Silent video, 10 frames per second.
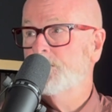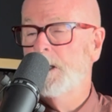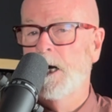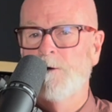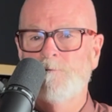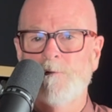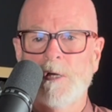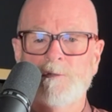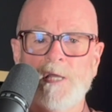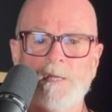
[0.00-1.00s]
I've
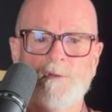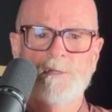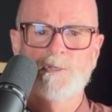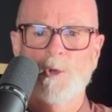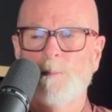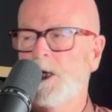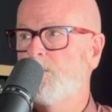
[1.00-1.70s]
attended so many